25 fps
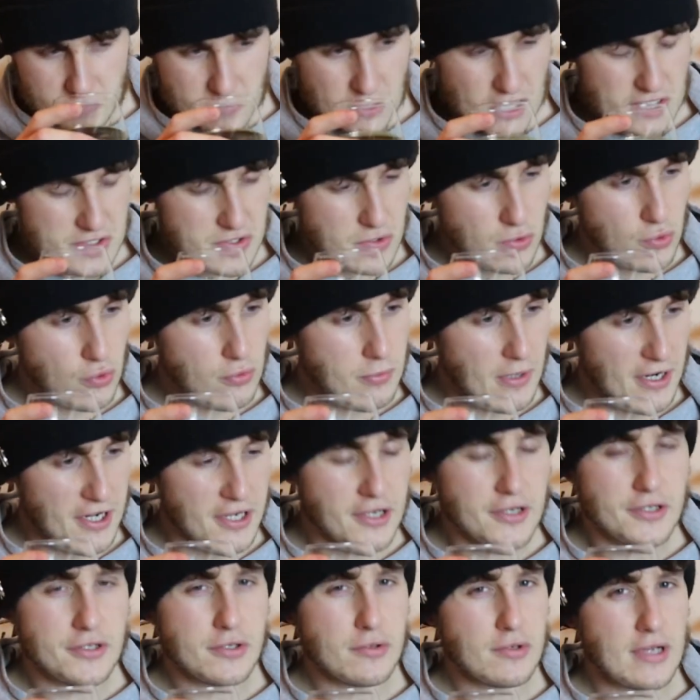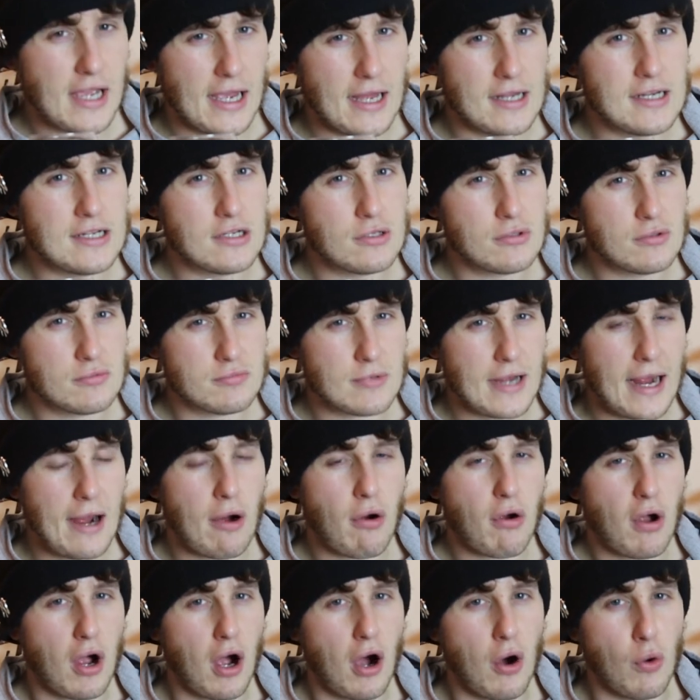That's all, and you do get a little
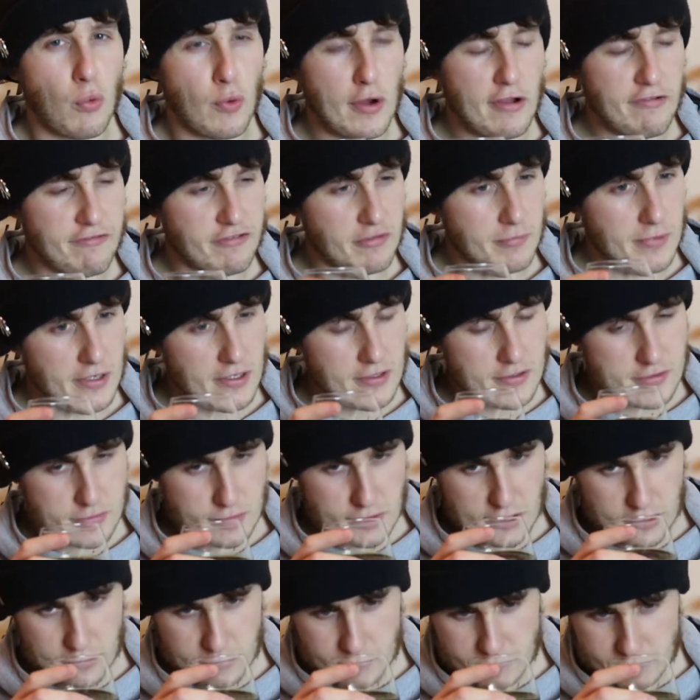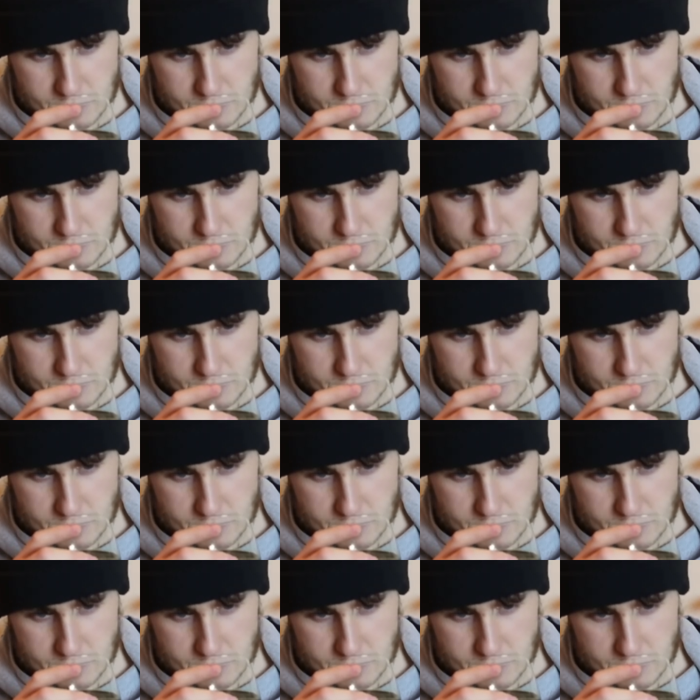alcohol whiff from it as well.